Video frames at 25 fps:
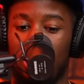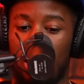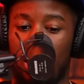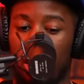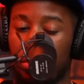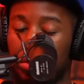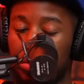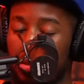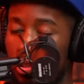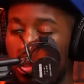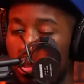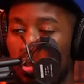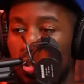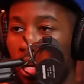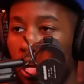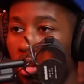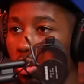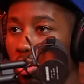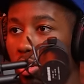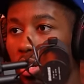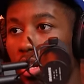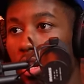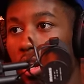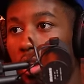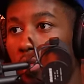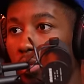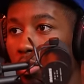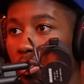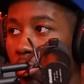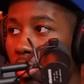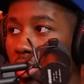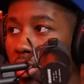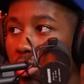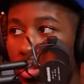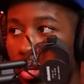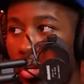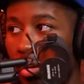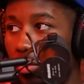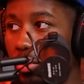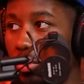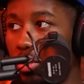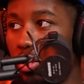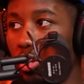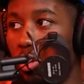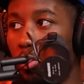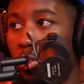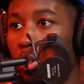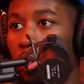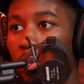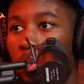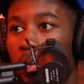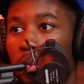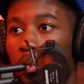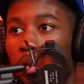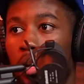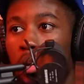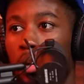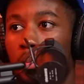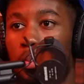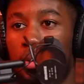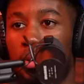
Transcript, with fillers: obviously, you're not looking at every race at every single moment, right?